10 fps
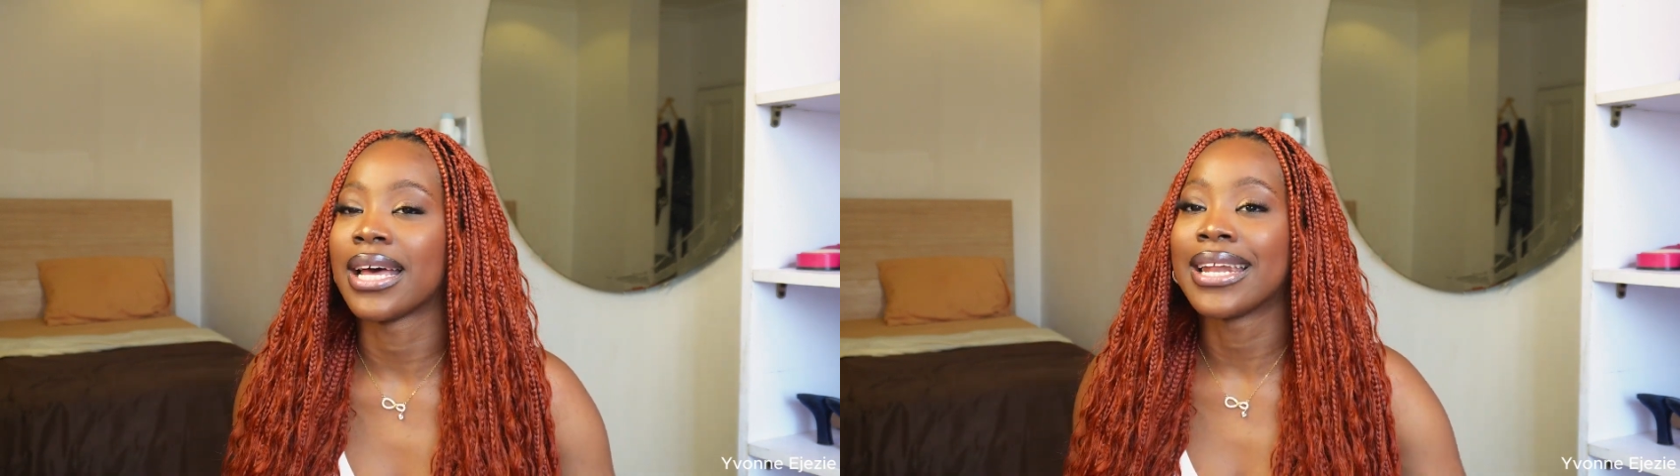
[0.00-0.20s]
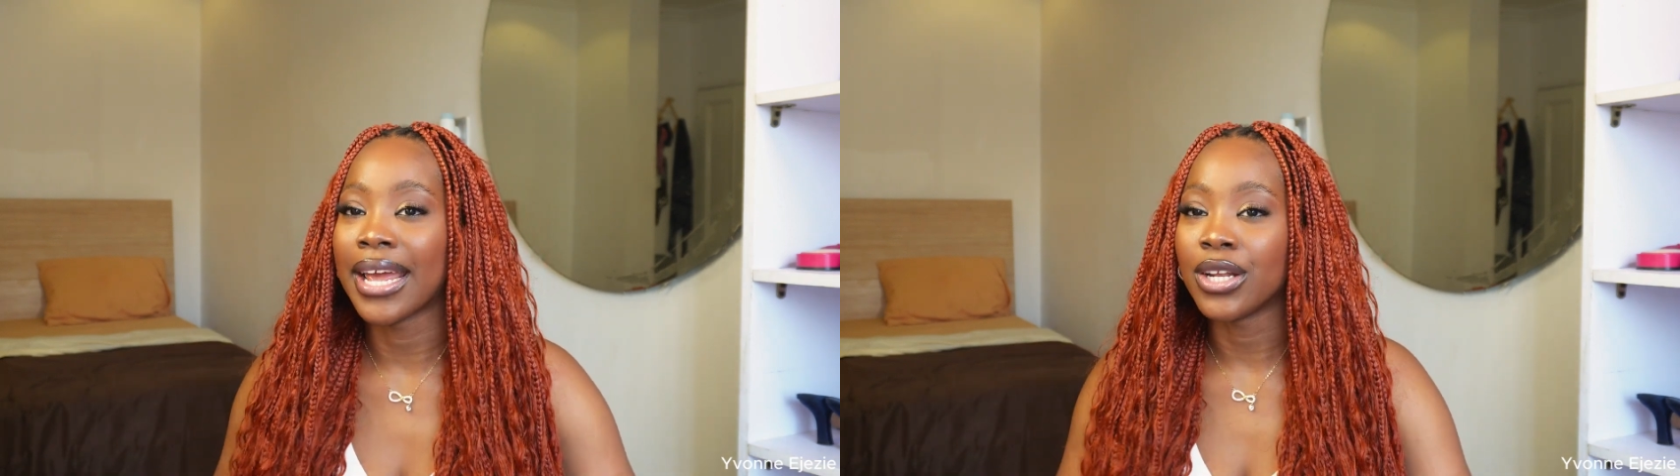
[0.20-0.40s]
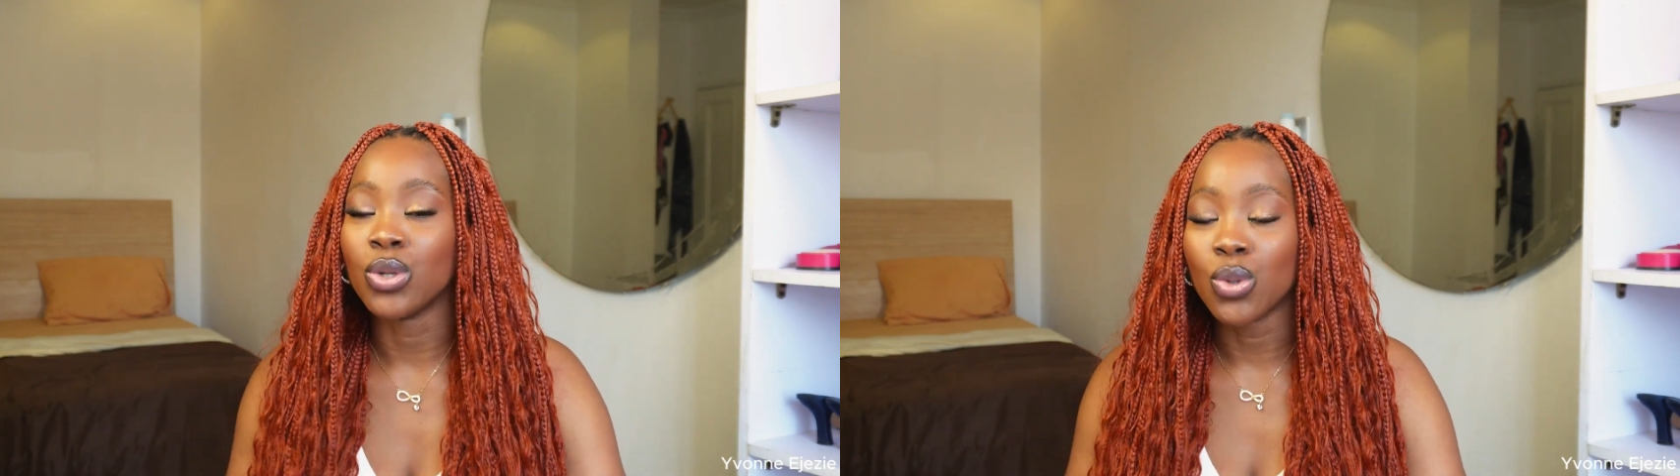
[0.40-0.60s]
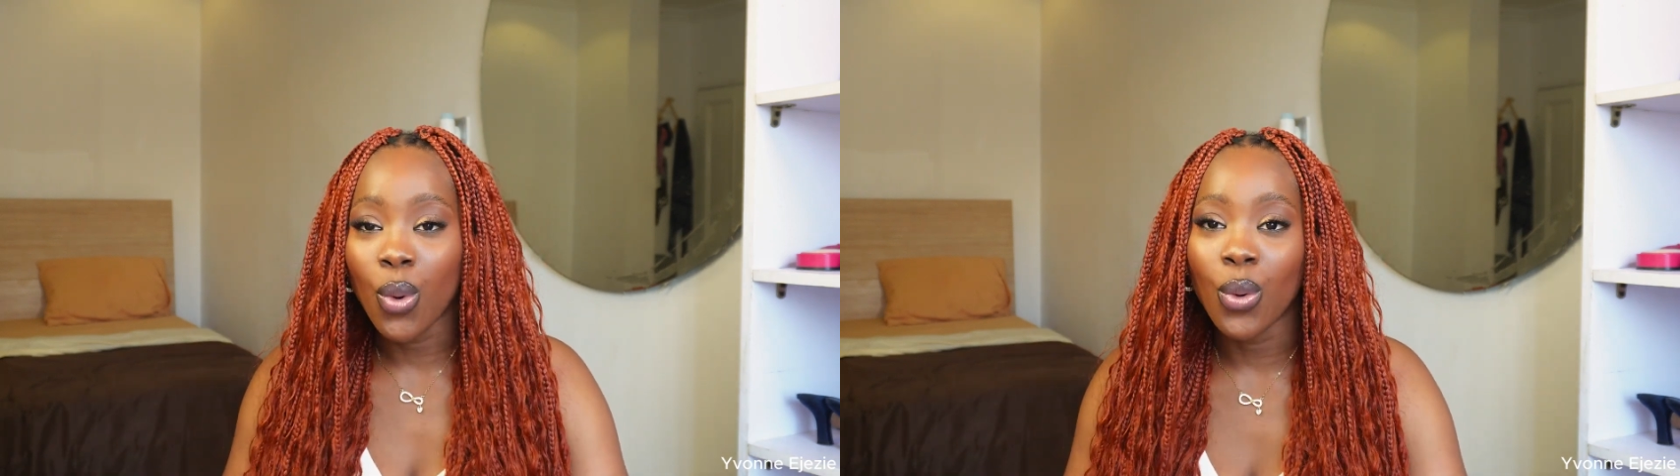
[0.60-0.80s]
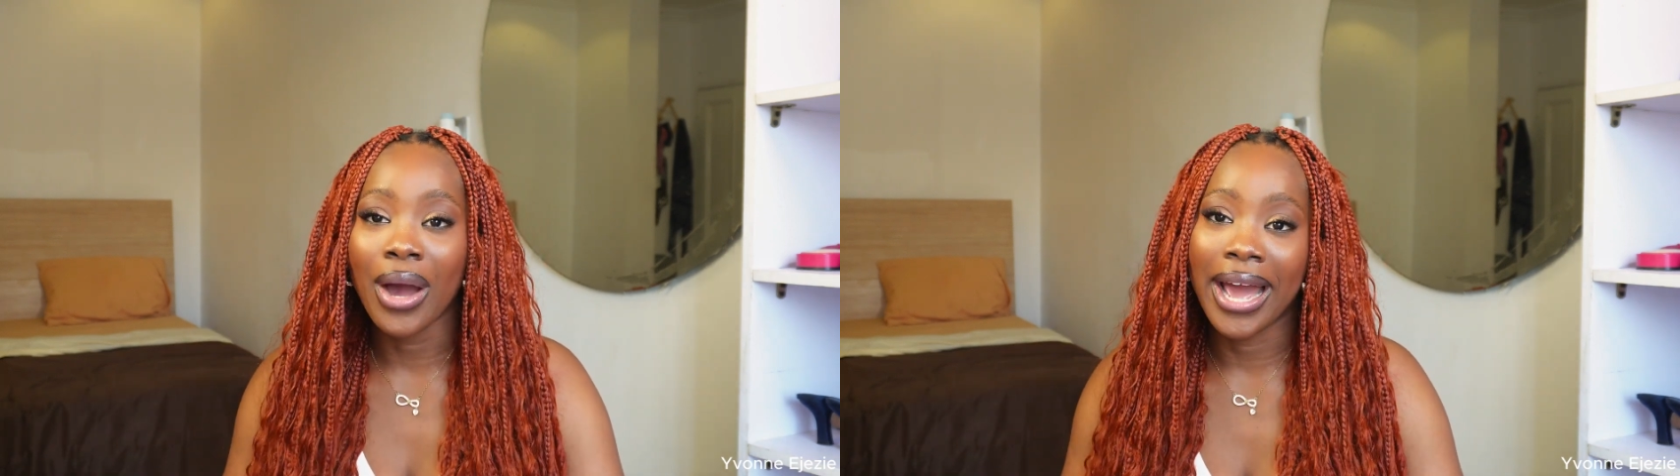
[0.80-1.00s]
and I
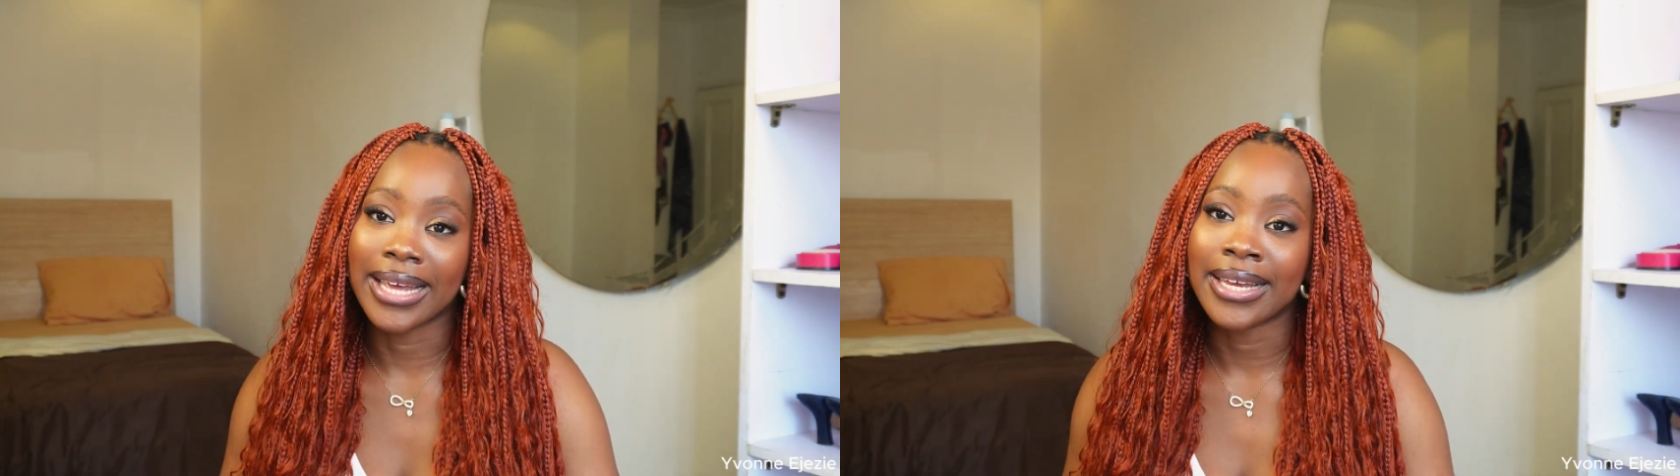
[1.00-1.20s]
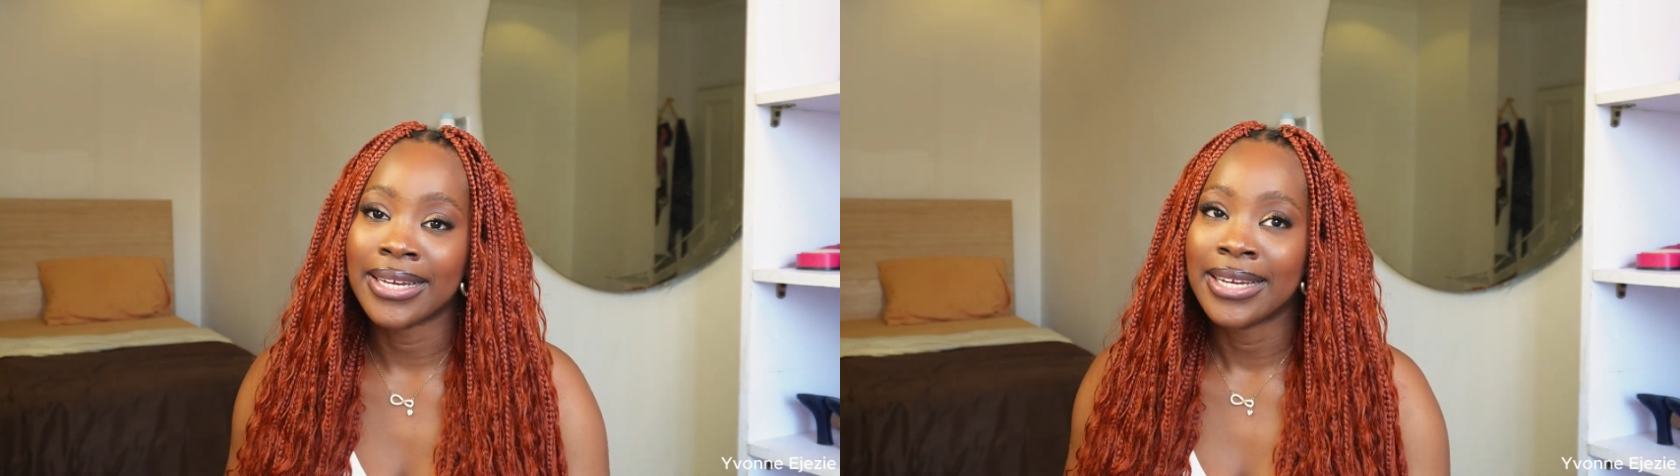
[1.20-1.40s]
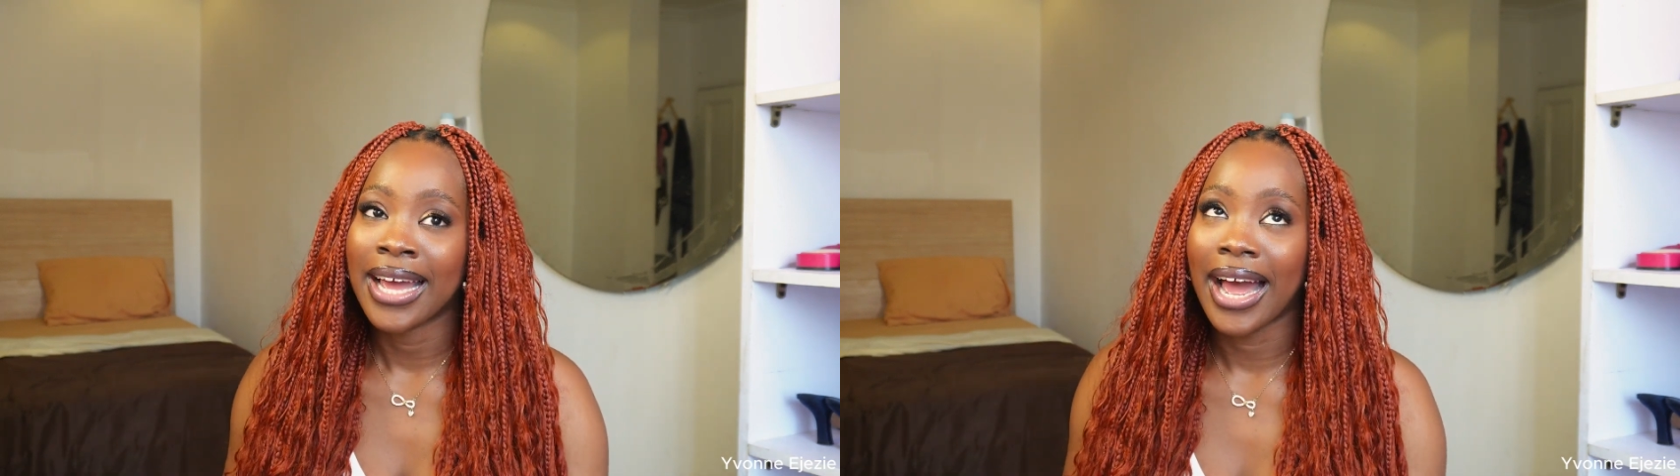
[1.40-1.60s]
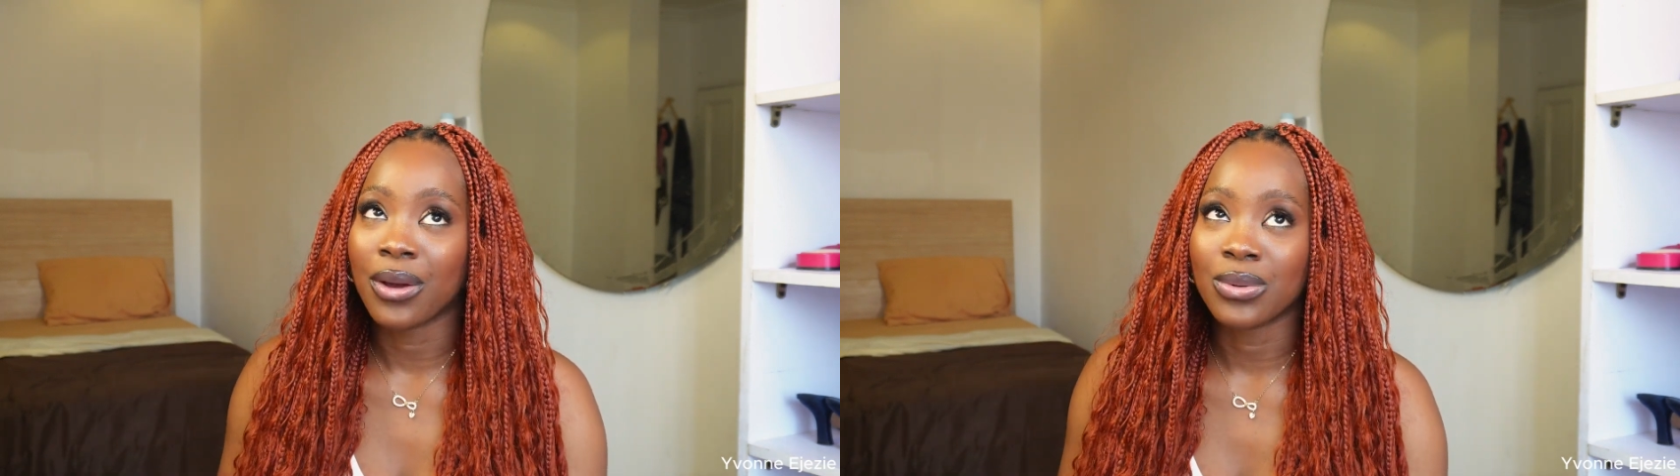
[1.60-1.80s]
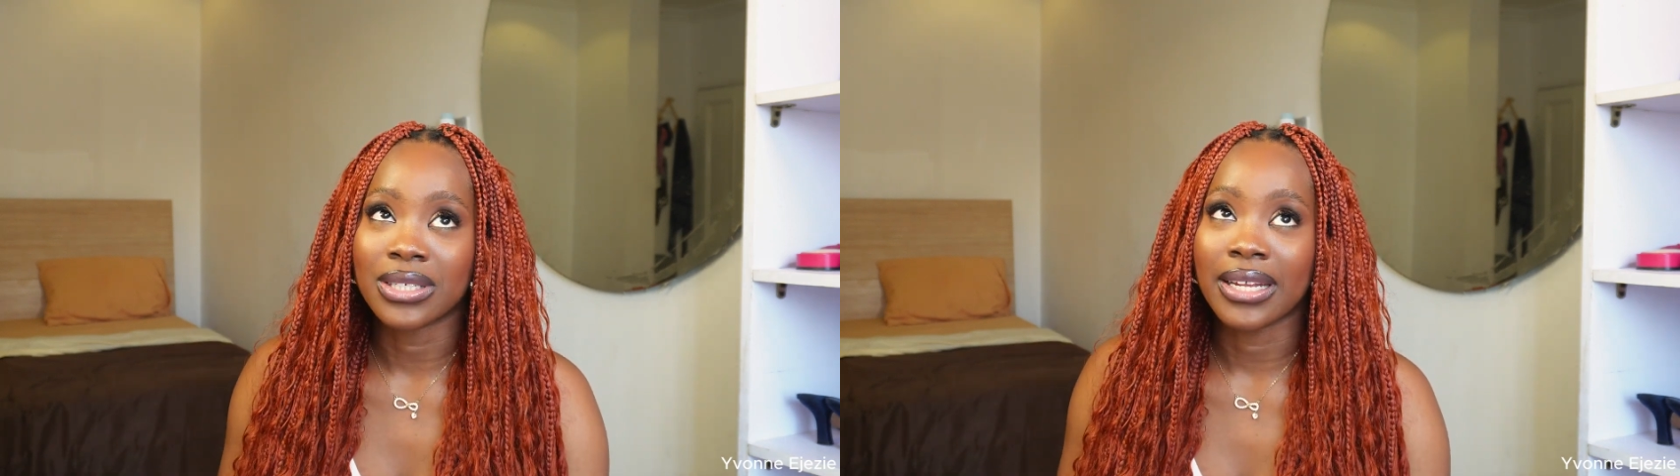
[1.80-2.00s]
know I was